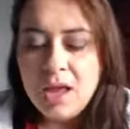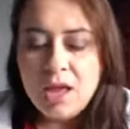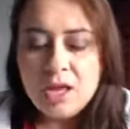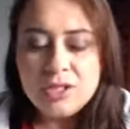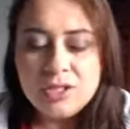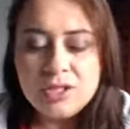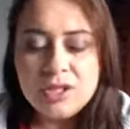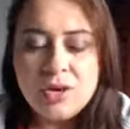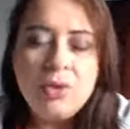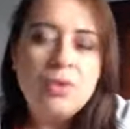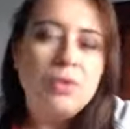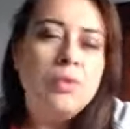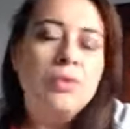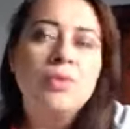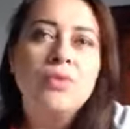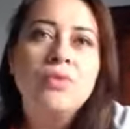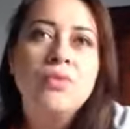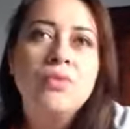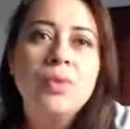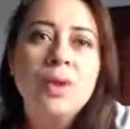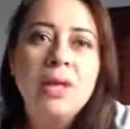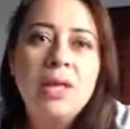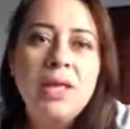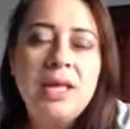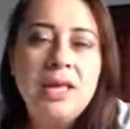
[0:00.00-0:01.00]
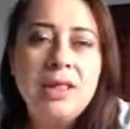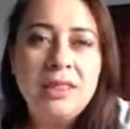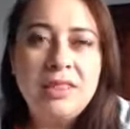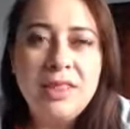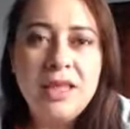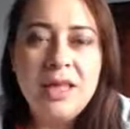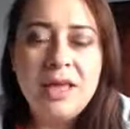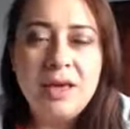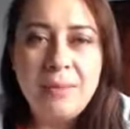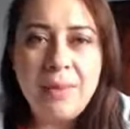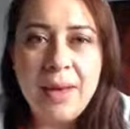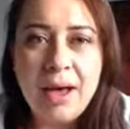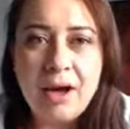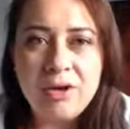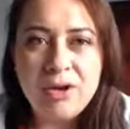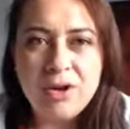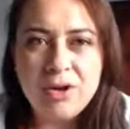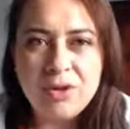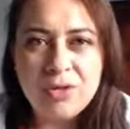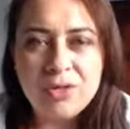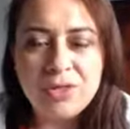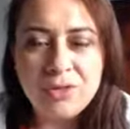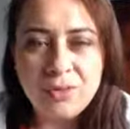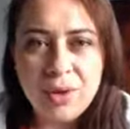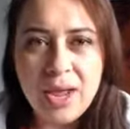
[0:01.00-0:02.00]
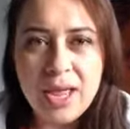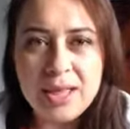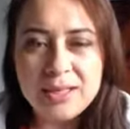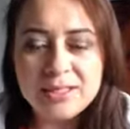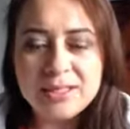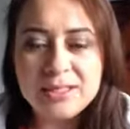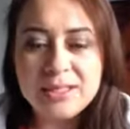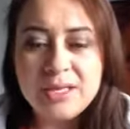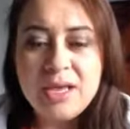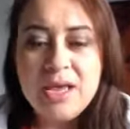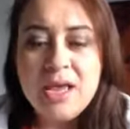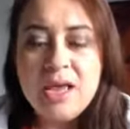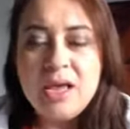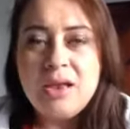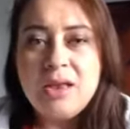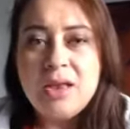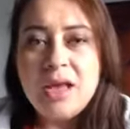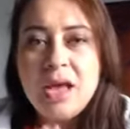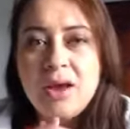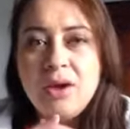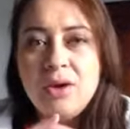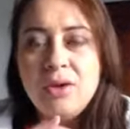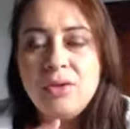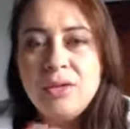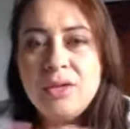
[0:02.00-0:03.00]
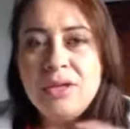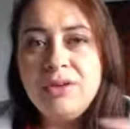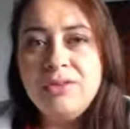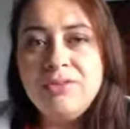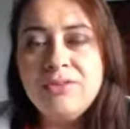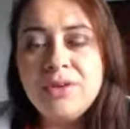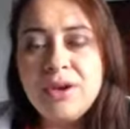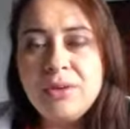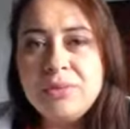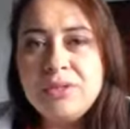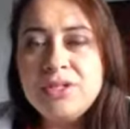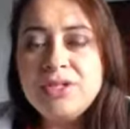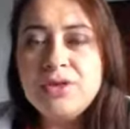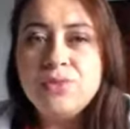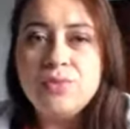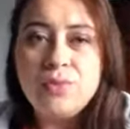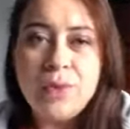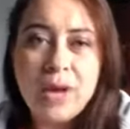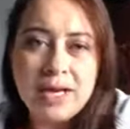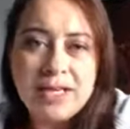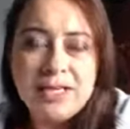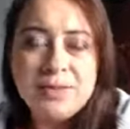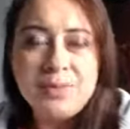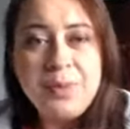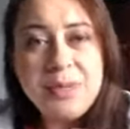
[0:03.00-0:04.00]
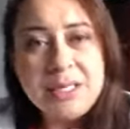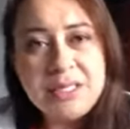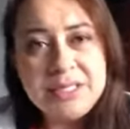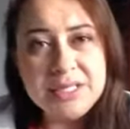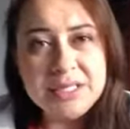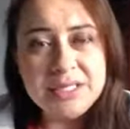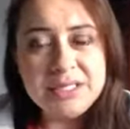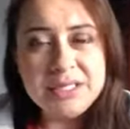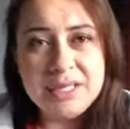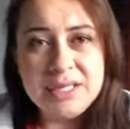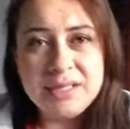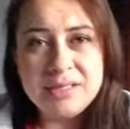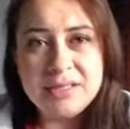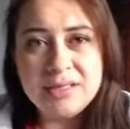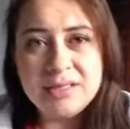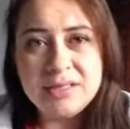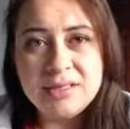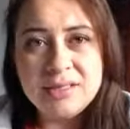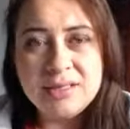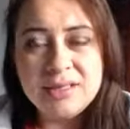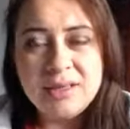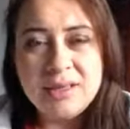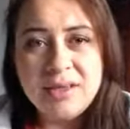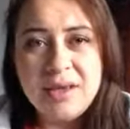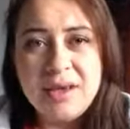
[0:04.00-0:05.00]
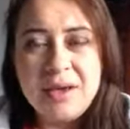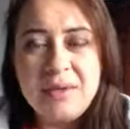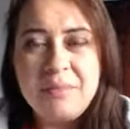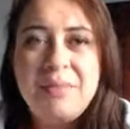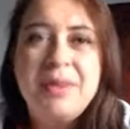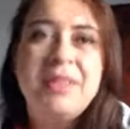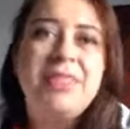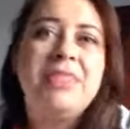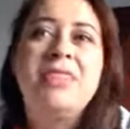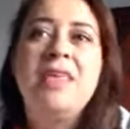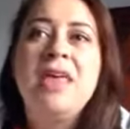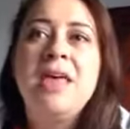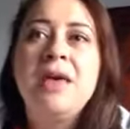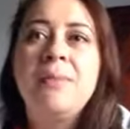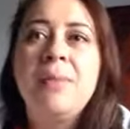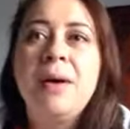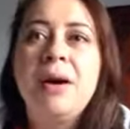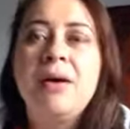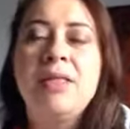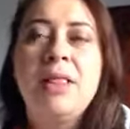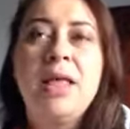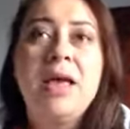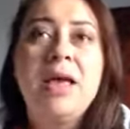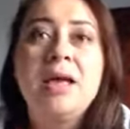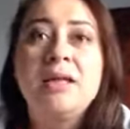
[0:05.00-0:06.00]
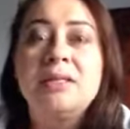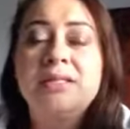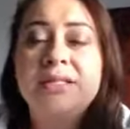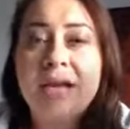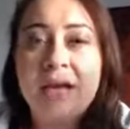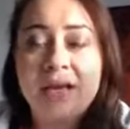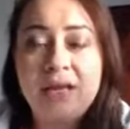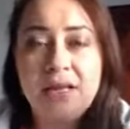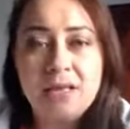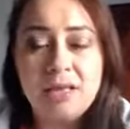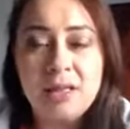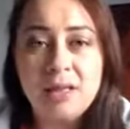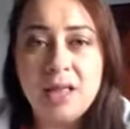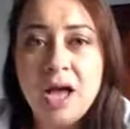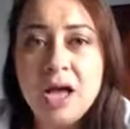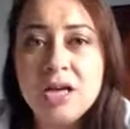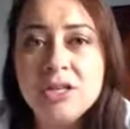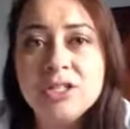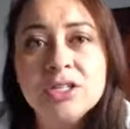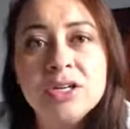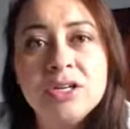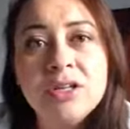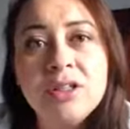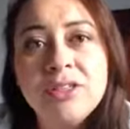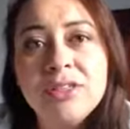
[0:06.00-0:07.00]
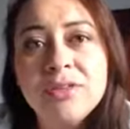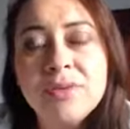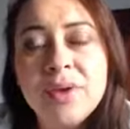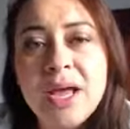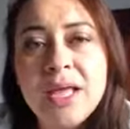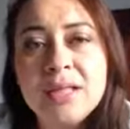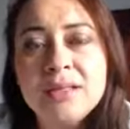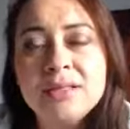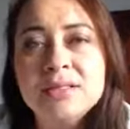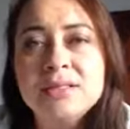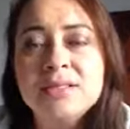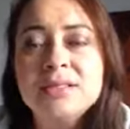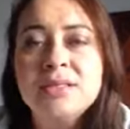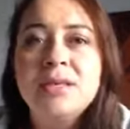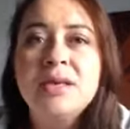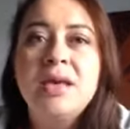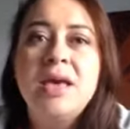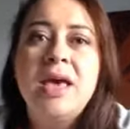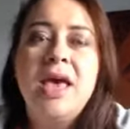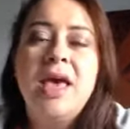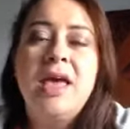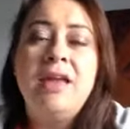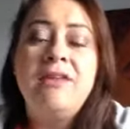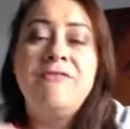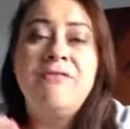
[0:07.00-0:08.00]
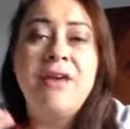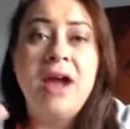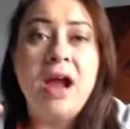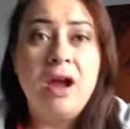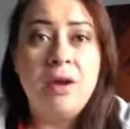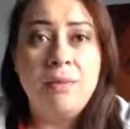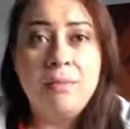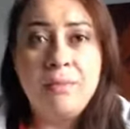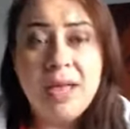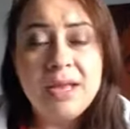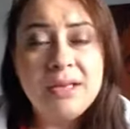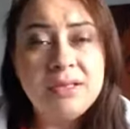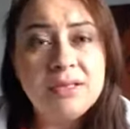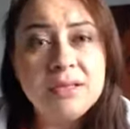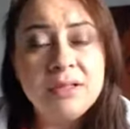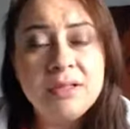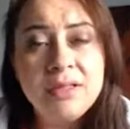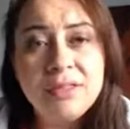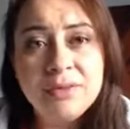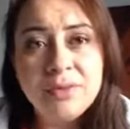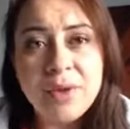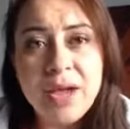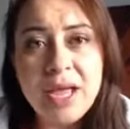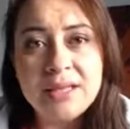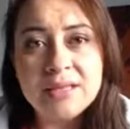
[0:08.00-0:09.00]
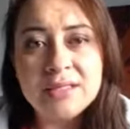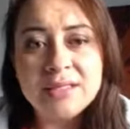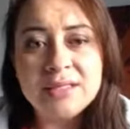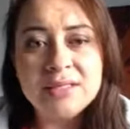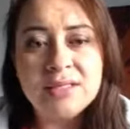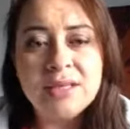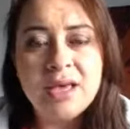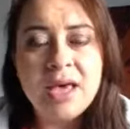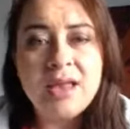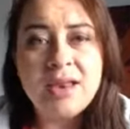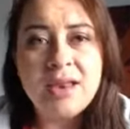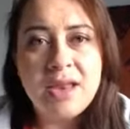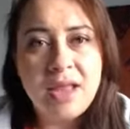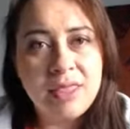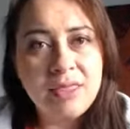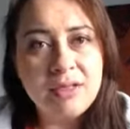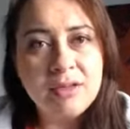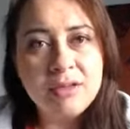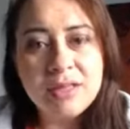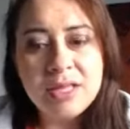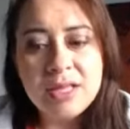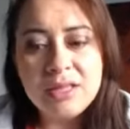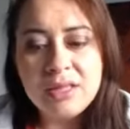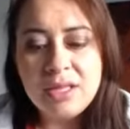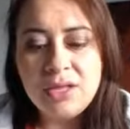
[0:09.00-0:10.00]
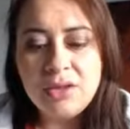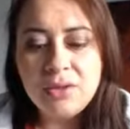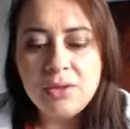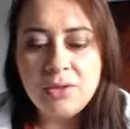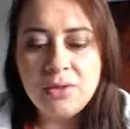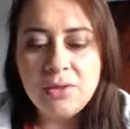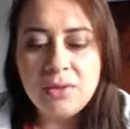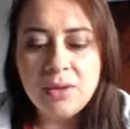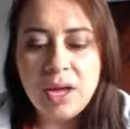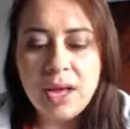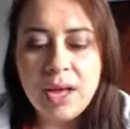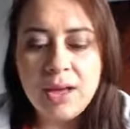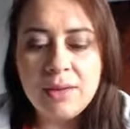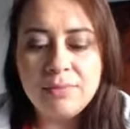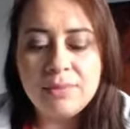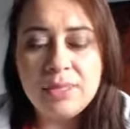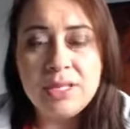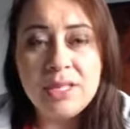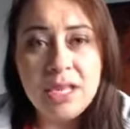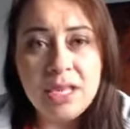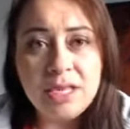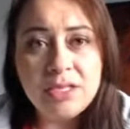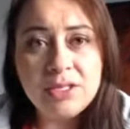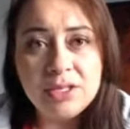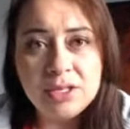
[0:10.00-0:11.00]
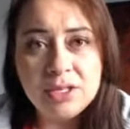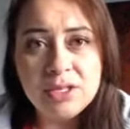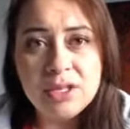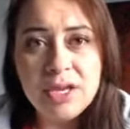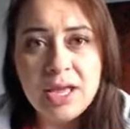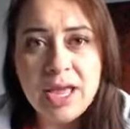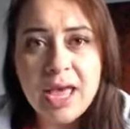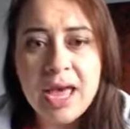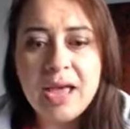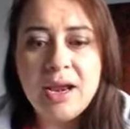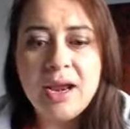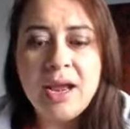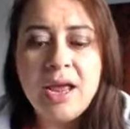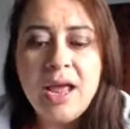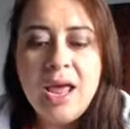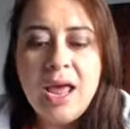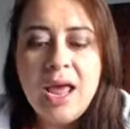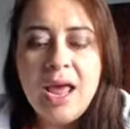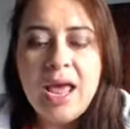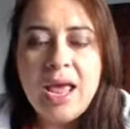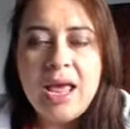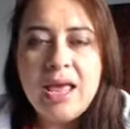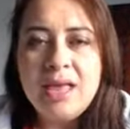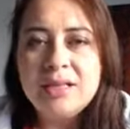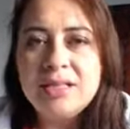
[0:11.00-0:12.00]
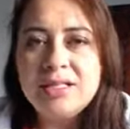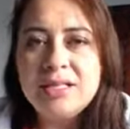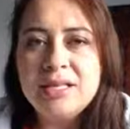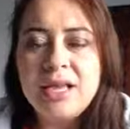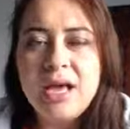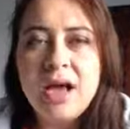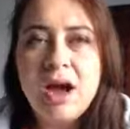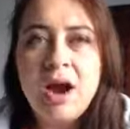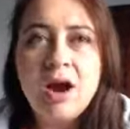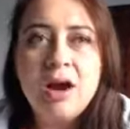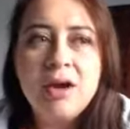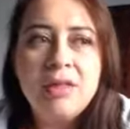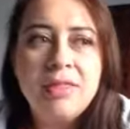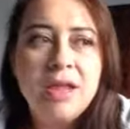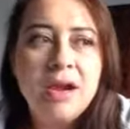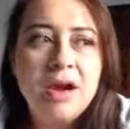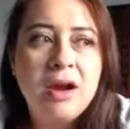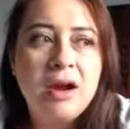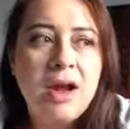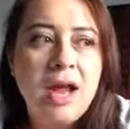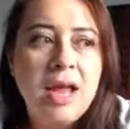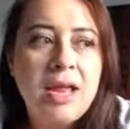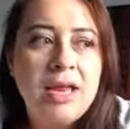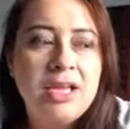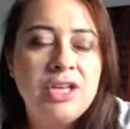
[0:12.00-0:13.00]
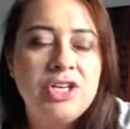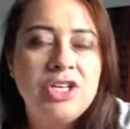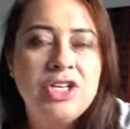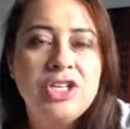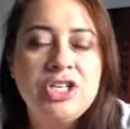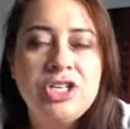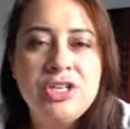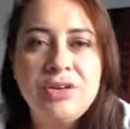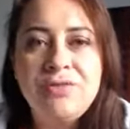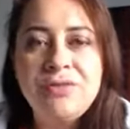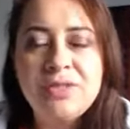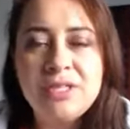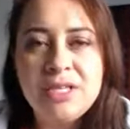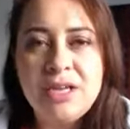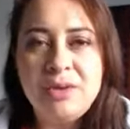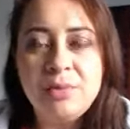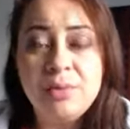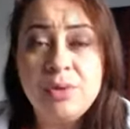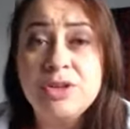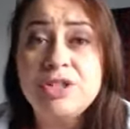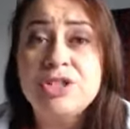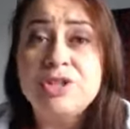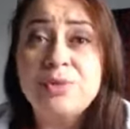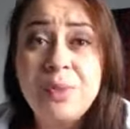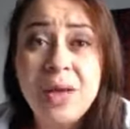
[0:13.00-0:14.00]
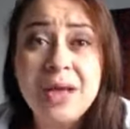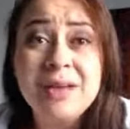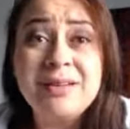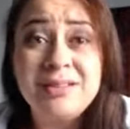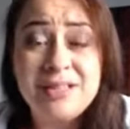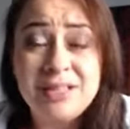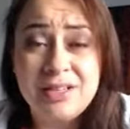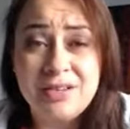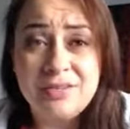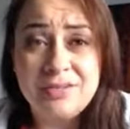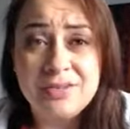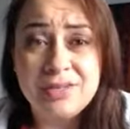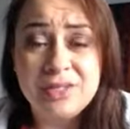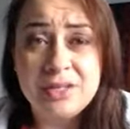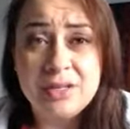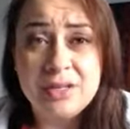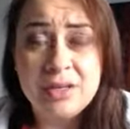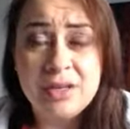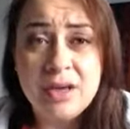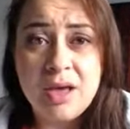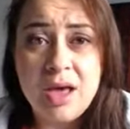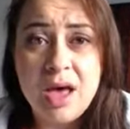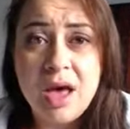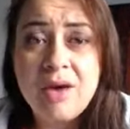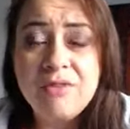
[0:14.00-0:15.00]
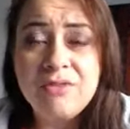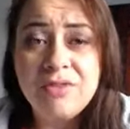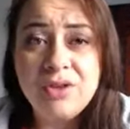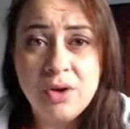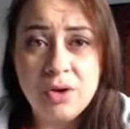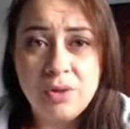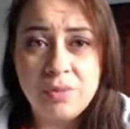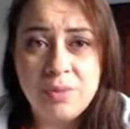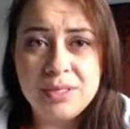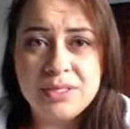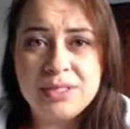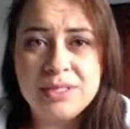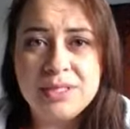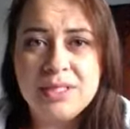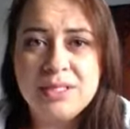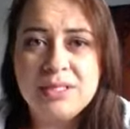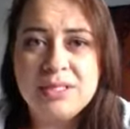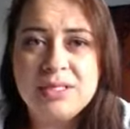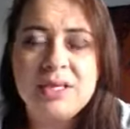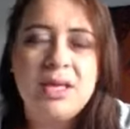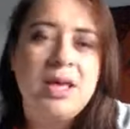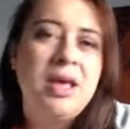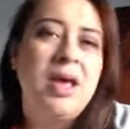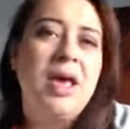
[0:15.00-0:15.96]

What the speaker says: So really think about your threats, not only from direct businesses, but think about like technological threats, environmental threats. Another thing that you need to look at is, are there any shifting perspectives of your business?